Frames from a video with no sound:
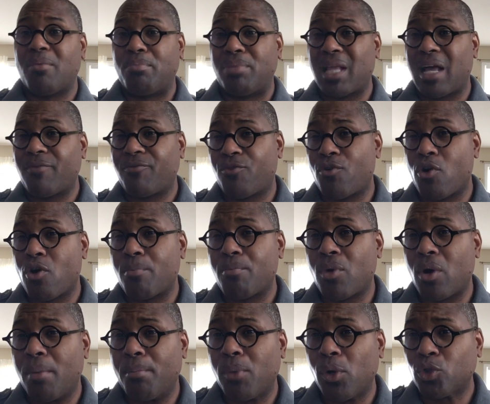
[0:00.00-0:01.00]

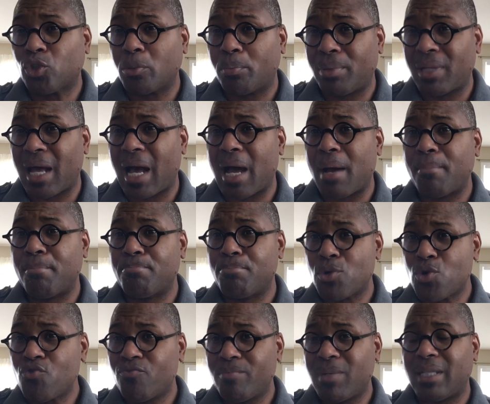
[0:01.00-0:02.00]
platform on
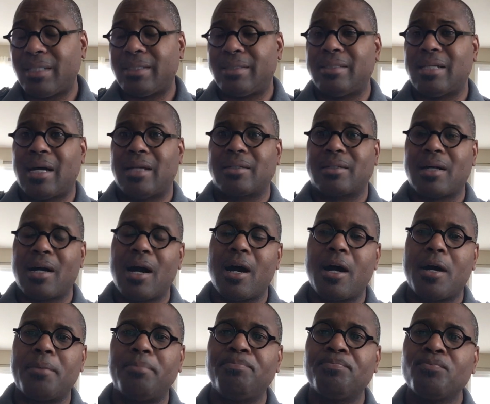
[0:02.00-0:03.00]

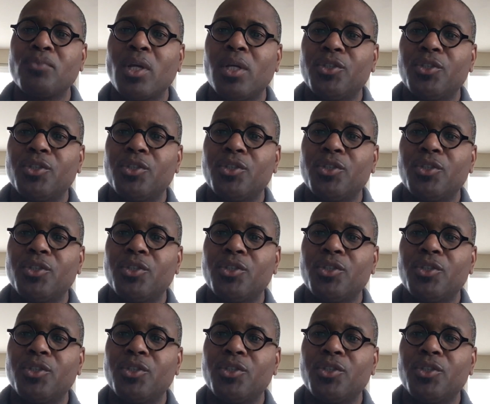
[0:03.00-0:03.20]
multiplymovement.com.